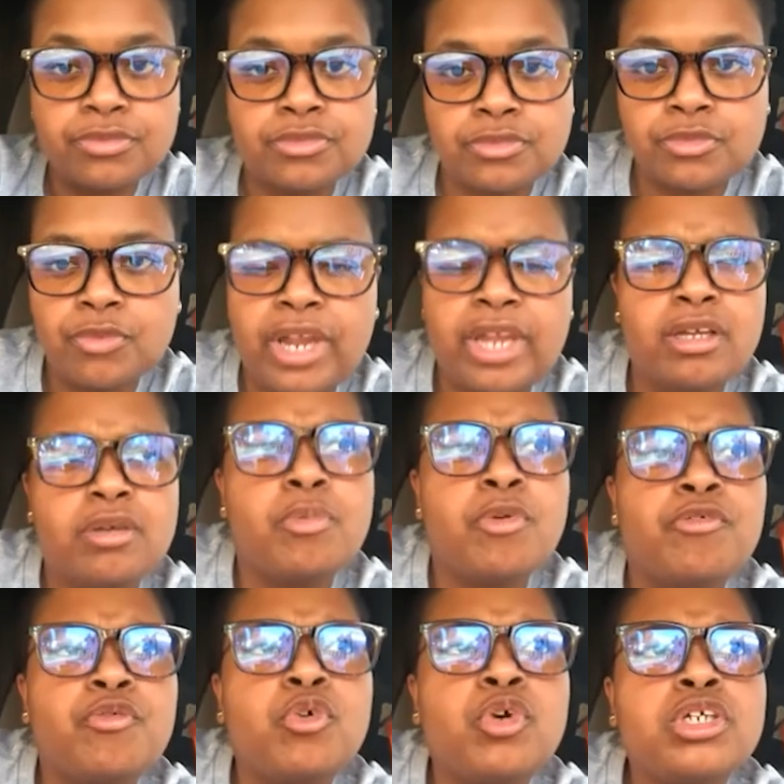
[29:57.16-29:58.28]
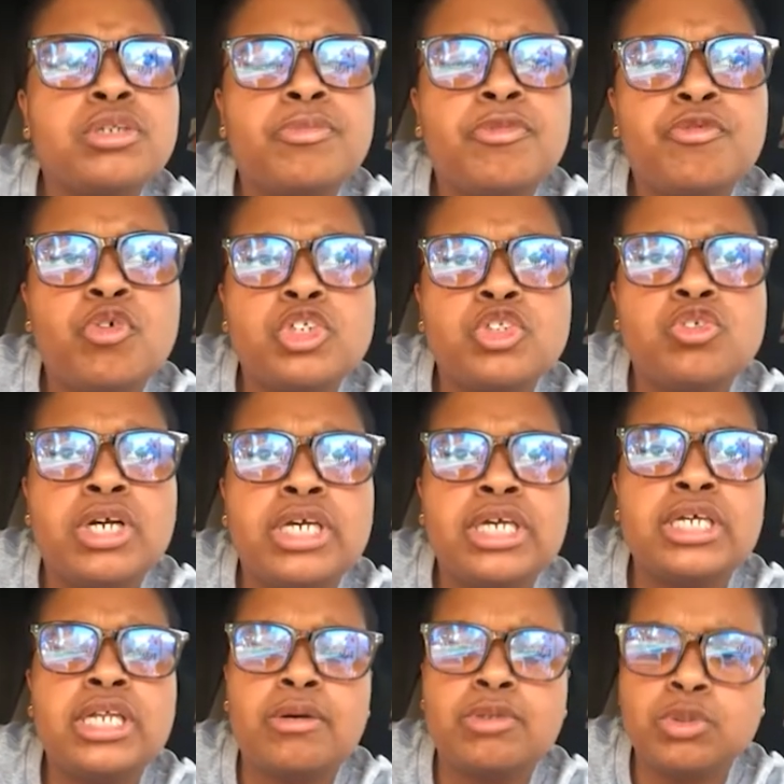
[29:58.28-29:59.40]
by the way. right before before
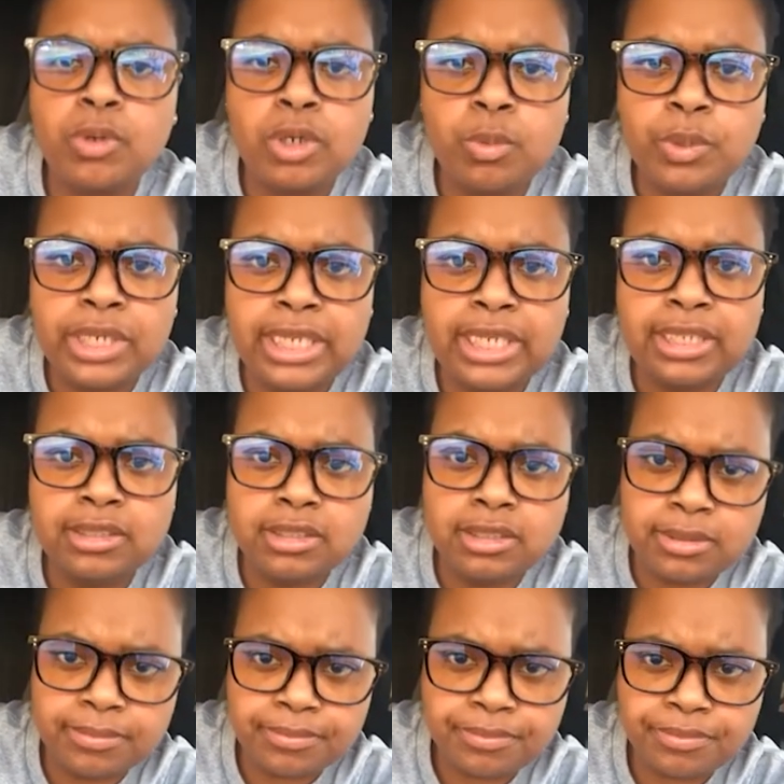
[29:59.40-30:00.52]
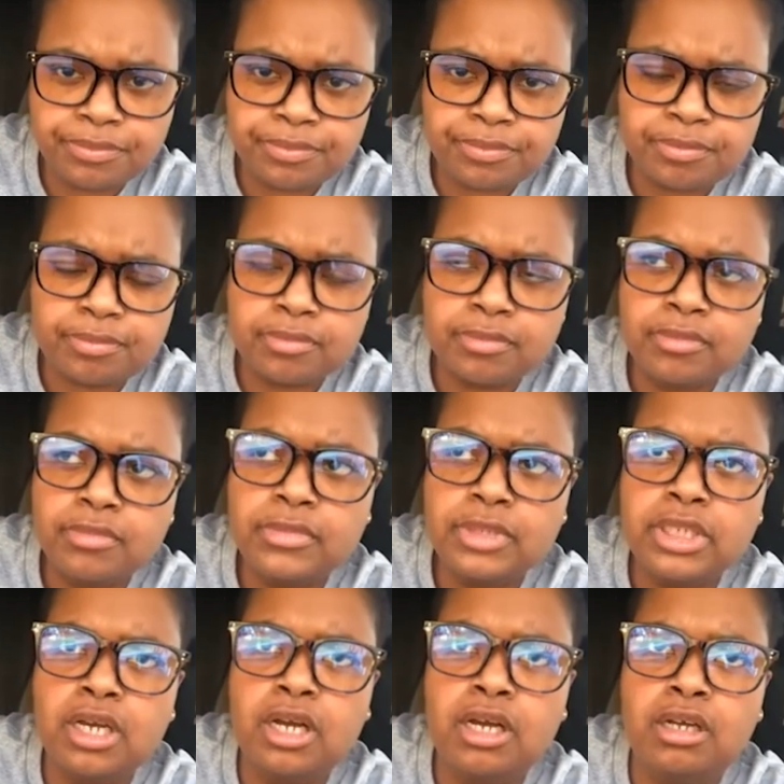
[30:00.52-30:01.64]
trucking, I was working with kids.
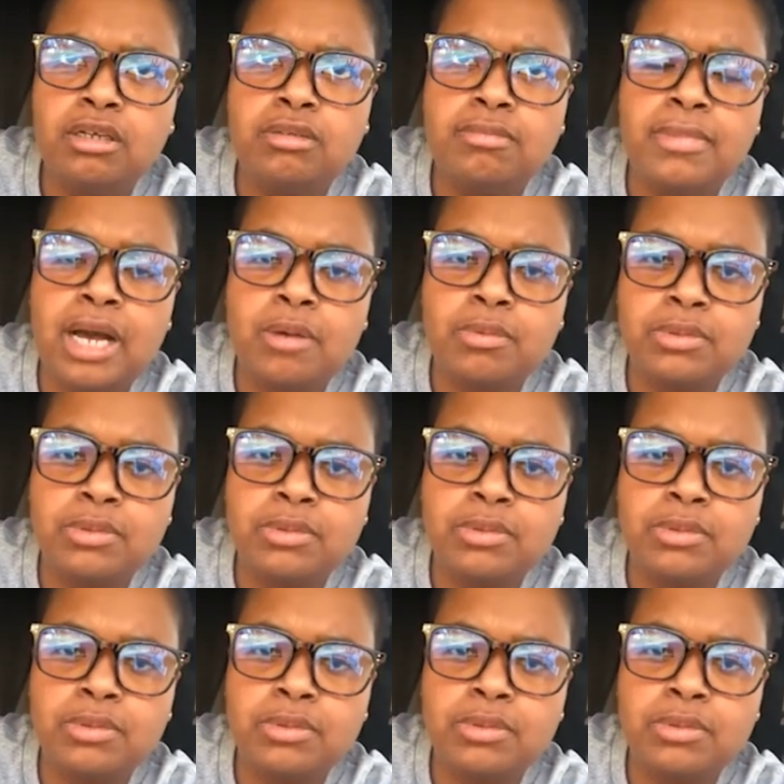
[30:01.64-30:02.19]
Um, I